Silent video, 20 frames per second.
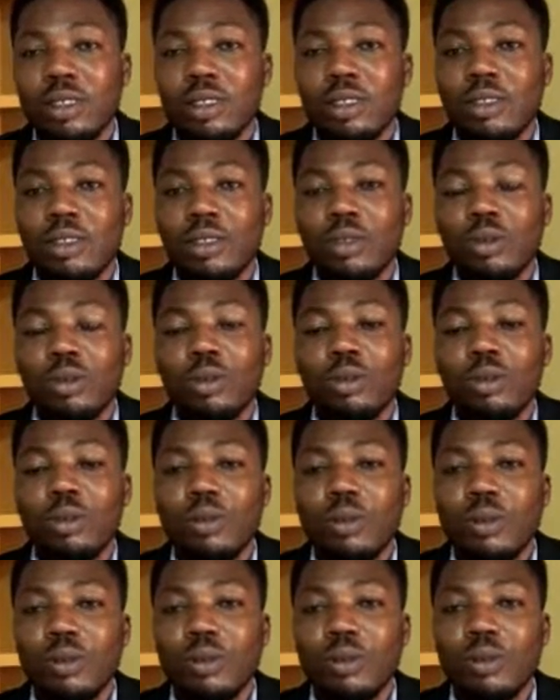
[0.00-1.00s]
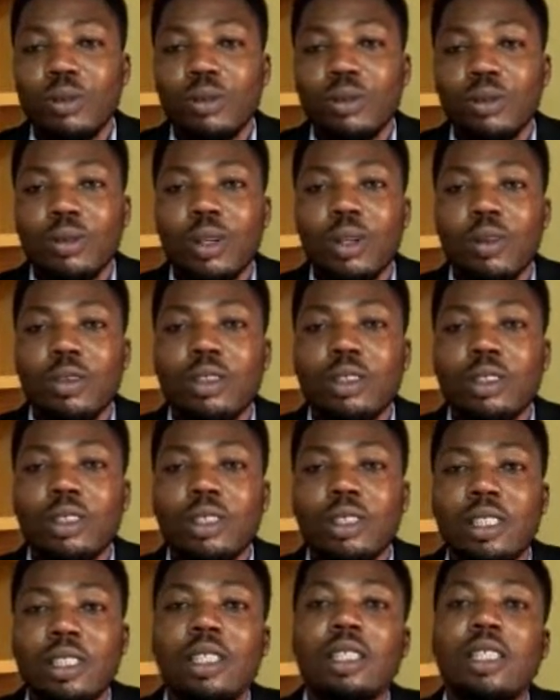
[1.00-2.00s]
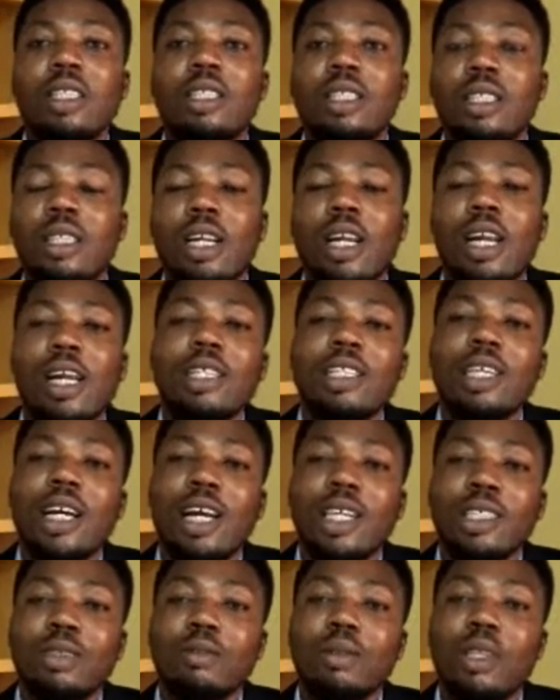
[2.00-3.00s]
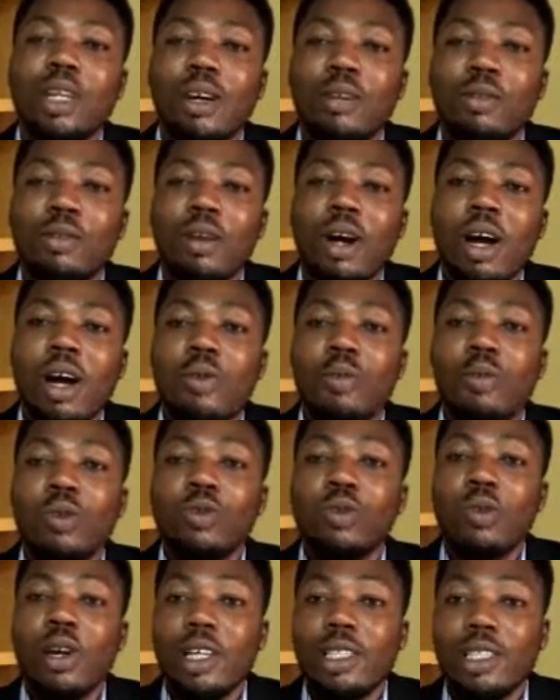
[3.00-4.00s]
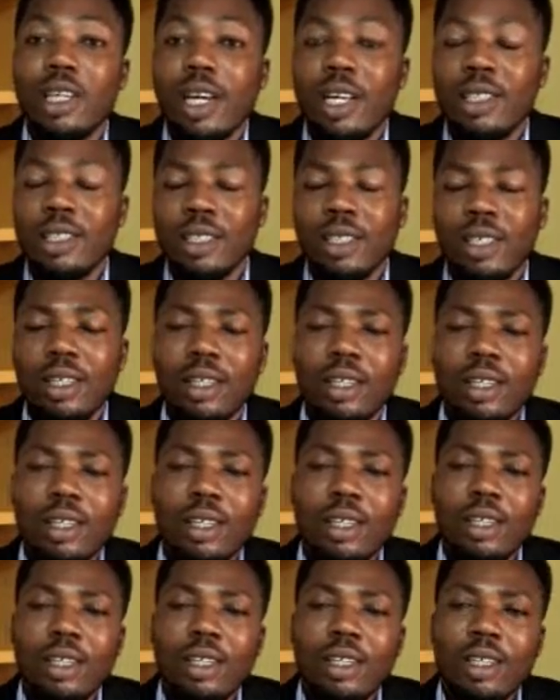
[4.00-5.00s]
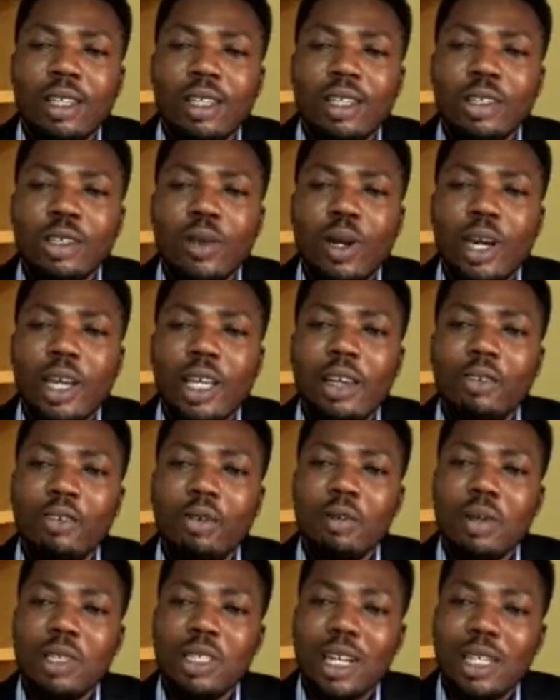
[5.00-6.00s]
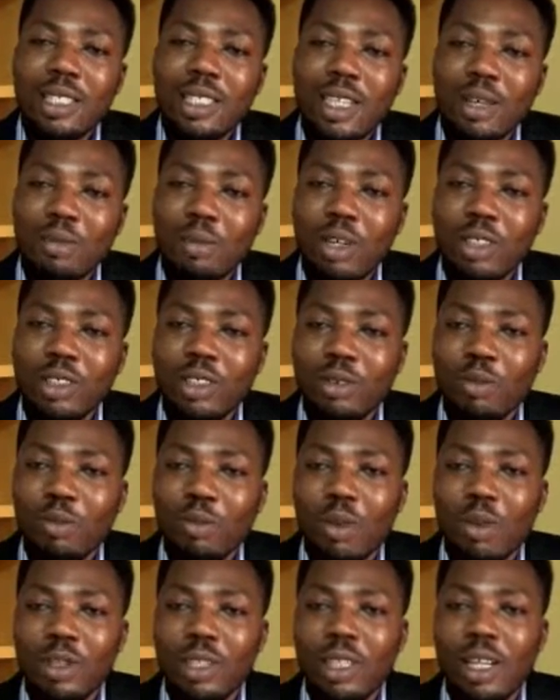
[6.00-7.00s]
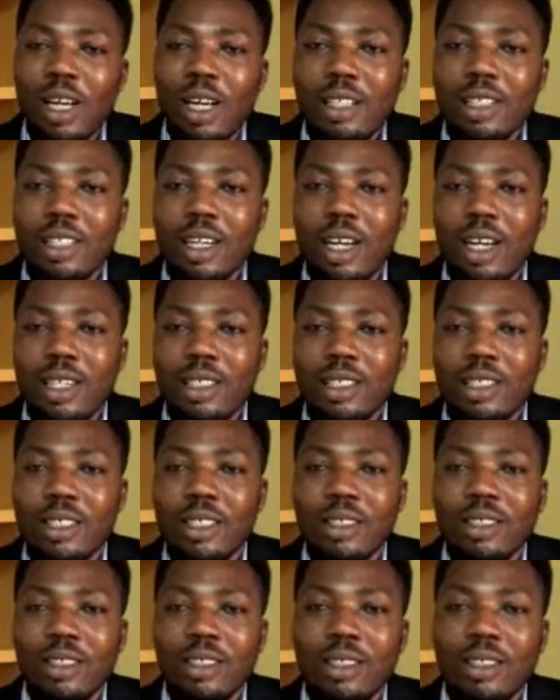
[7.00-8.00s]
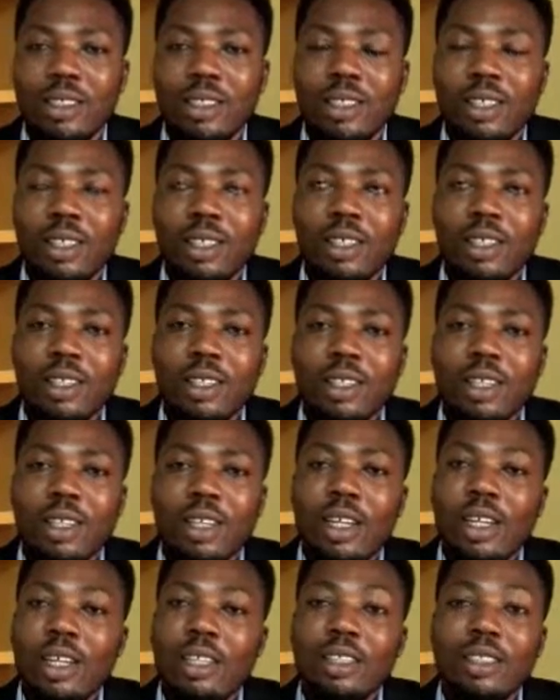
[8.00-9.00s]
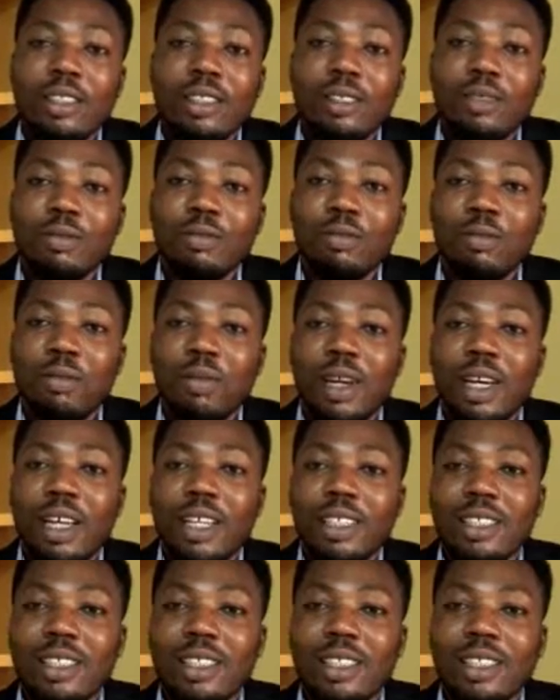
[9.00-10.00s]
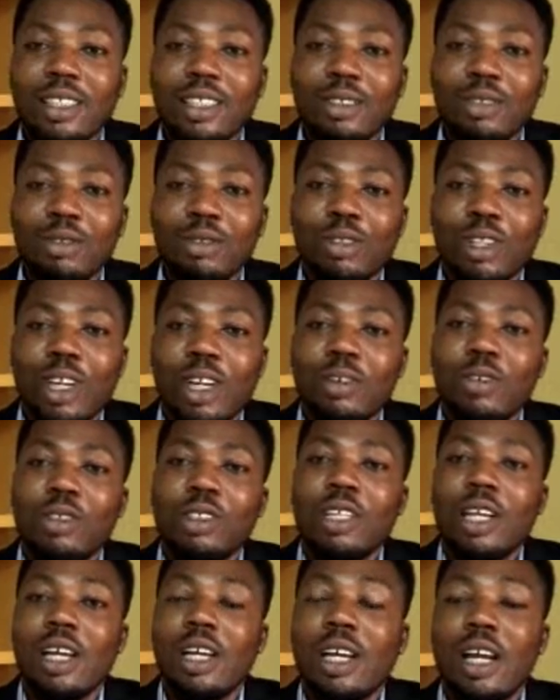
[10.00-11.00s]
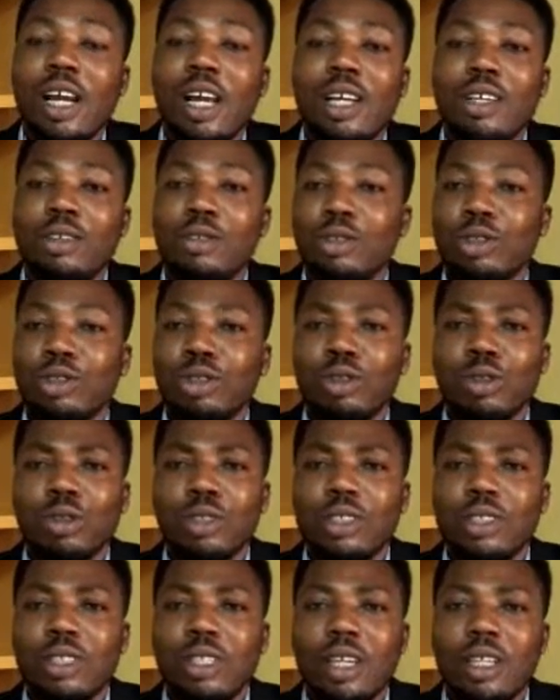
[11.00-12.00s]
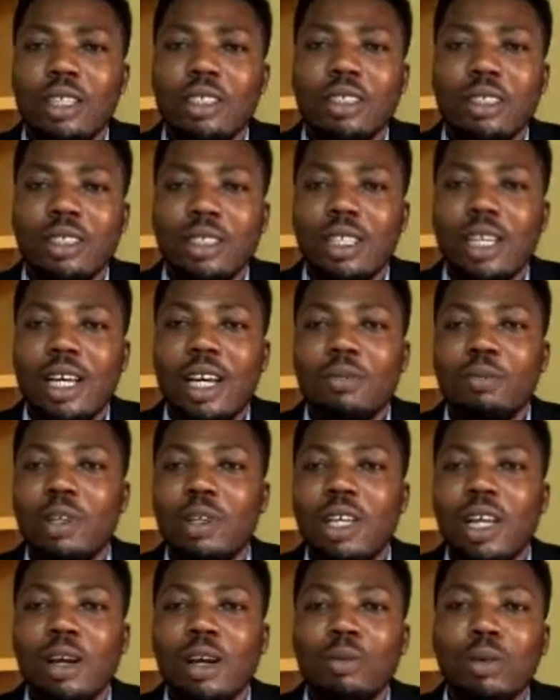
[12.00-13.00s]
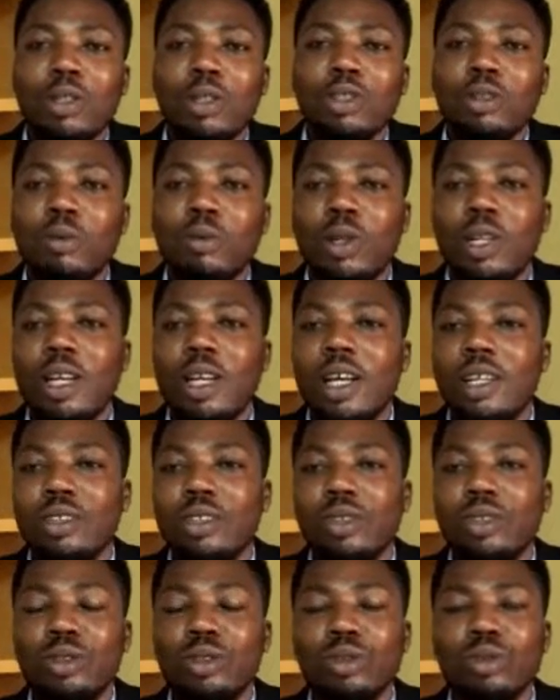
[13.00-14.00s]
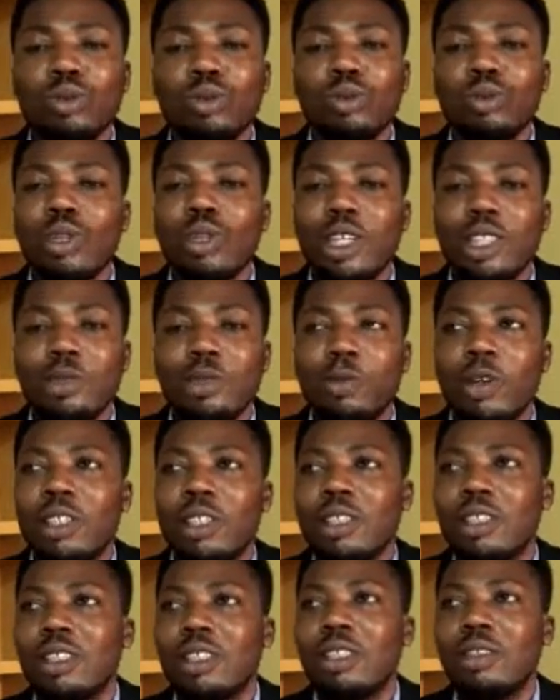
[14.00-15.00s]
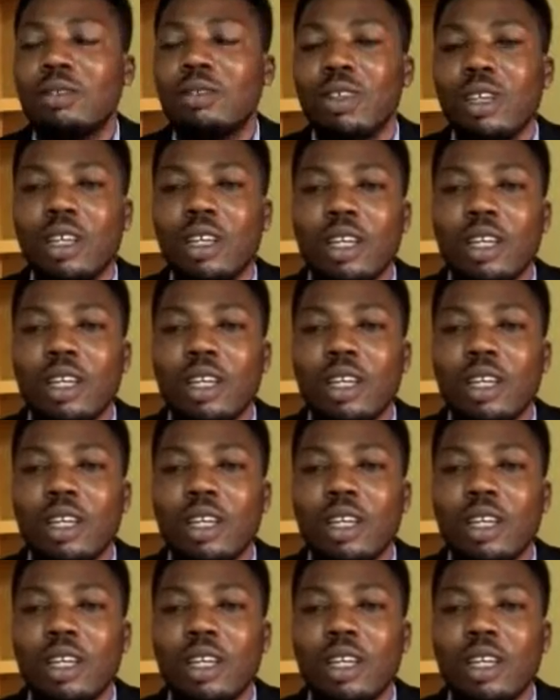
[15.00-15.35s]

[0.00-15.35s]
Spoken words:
So the client asked me that how much do I charge. So I gave him a certain amount of money that I charge, and when he was shocked that he can't pay that amount of money, that it's too expensive.